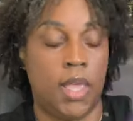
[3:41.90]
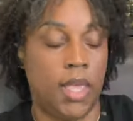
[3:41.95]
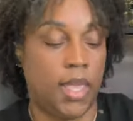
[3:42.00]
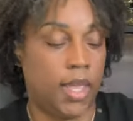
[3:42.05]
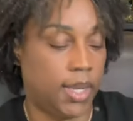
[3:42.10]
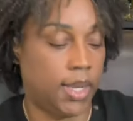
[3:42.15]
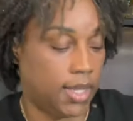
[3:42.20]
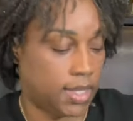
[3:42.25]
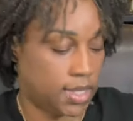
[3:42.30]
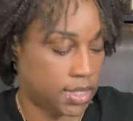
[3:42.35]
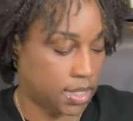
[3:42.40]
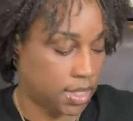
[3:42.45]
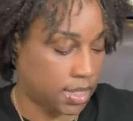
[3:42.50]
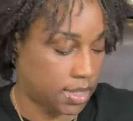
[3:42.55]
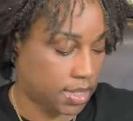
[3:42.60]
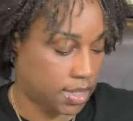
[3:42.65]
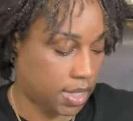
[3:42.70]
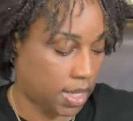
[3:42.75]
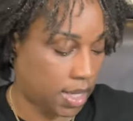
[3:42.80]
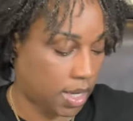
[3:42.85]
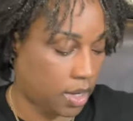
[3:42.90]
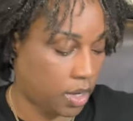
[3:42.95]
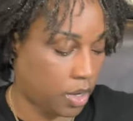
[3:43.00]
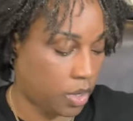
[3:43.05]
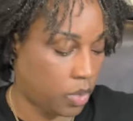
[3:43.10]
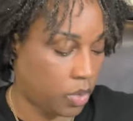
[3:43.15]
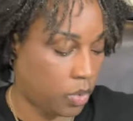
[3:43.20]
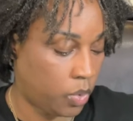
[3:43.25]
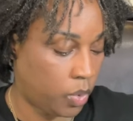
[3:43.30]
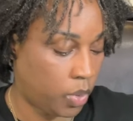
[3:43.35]
And in Sunset
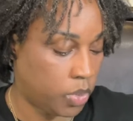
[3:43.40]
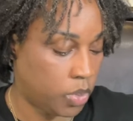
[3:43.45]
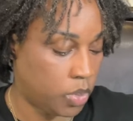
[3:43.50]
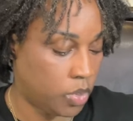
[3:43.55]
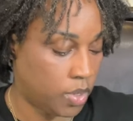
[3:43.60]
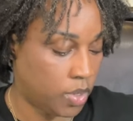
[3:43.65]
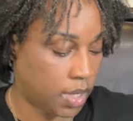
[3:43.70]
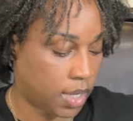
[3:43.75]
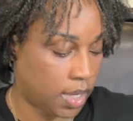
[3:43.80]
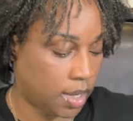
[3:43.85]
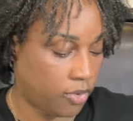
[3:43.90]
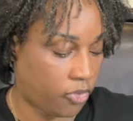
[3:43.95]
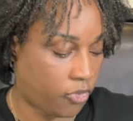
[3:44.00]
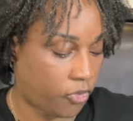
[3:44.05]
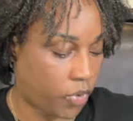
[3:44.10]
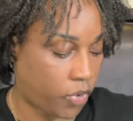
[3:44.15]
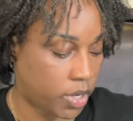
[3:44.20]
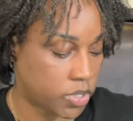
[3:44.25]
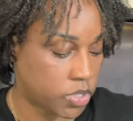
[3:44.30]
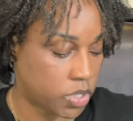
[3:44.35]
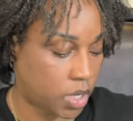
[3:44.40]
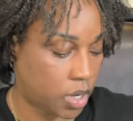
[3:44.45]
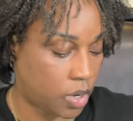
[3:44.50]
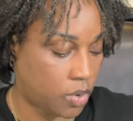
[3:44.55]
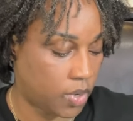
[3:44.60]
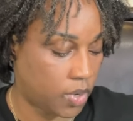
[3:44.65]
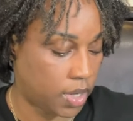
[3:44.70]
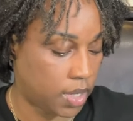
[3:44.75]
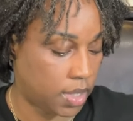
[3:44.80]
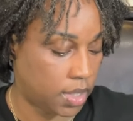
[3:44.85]
Glow, you'll get Fresh
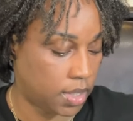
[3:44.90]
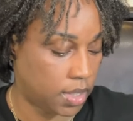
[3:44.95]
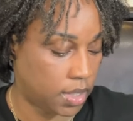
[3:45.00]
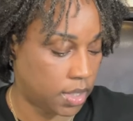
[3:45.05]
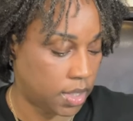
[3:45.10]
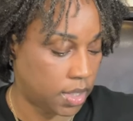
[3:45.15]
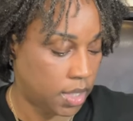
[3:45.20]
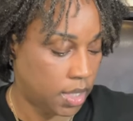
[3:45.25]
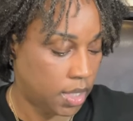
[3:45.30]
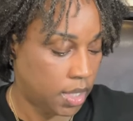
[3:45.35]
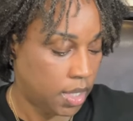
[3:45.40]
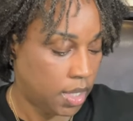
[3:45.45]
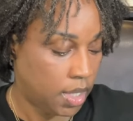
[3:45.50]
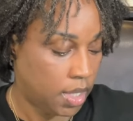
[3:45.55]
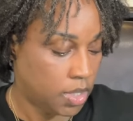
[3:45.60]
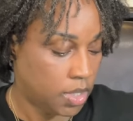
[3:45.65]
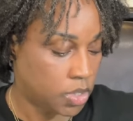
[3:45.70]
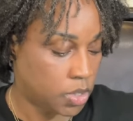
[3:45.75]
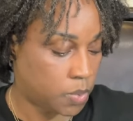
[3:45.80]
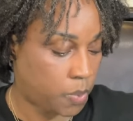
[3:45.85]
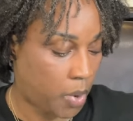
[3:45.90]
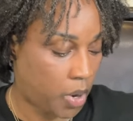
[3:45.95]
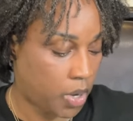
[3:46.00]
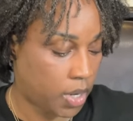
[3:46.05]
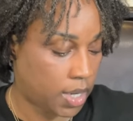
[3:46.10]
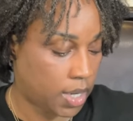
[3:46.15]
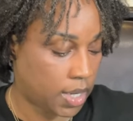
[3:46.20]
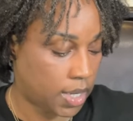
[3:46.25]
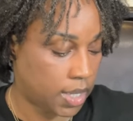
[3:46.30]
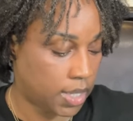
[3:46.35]
Coconut,
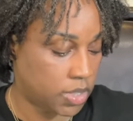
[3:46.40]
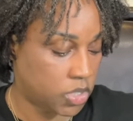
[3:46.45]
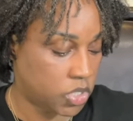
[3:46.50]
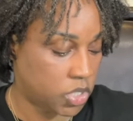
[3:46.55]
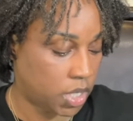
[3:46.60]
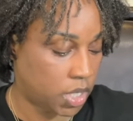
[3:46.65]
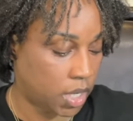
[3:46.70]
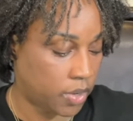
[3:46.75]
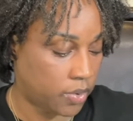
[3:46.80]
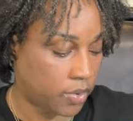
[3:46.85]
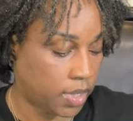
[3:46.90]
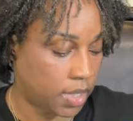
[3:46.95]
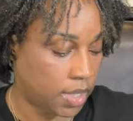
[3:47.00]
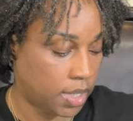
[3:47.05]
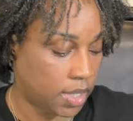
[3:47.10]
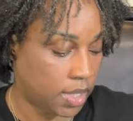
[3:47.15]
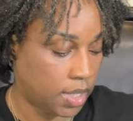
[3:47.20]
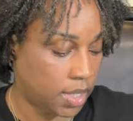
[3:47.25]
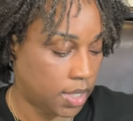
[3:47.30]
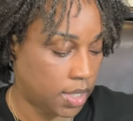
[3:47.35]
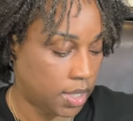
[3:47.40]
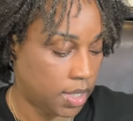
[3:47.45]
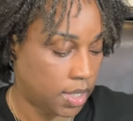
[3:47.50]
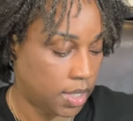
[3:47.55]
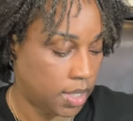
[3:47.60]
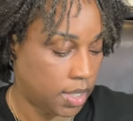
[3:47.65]
Sparkling Cherry,